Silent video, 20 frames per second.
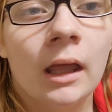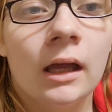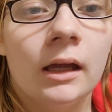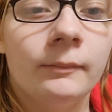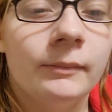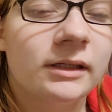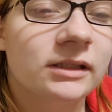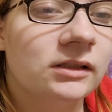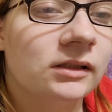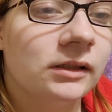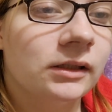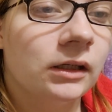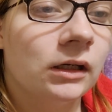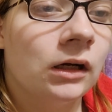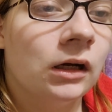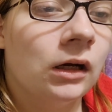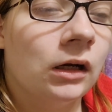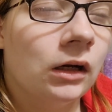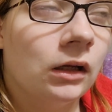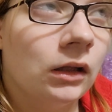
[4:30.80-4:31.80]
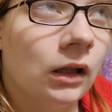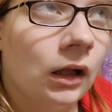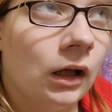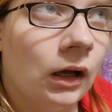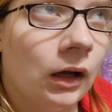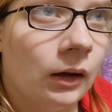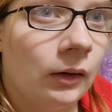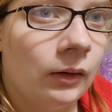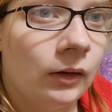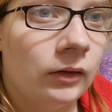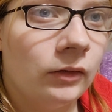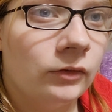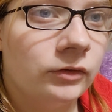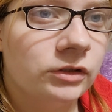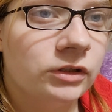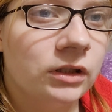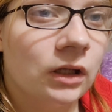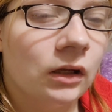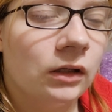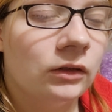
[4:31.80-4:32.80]
Basically, there's
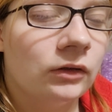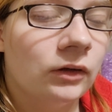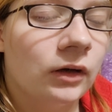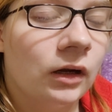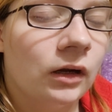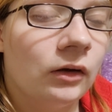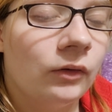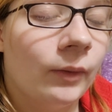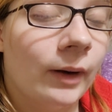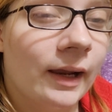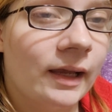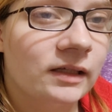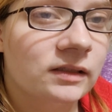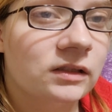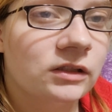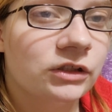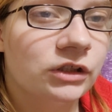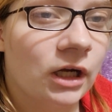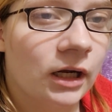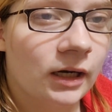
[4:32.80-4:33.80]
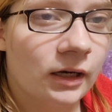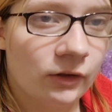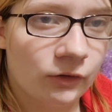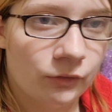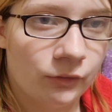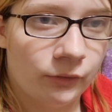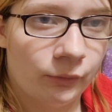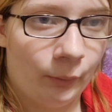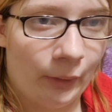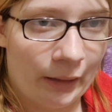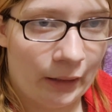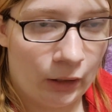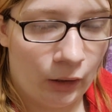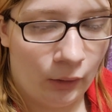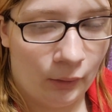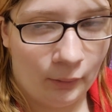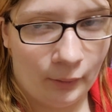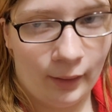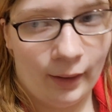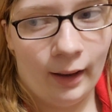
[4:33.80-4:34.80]
sun rays shining through the
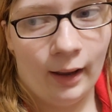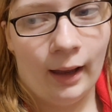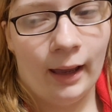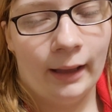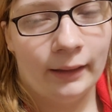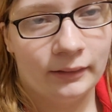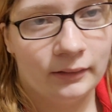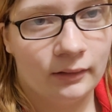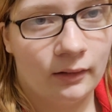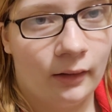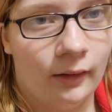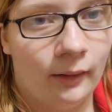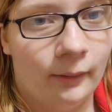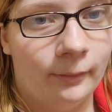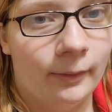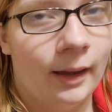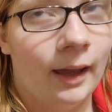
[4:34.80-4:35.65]
window at the cup,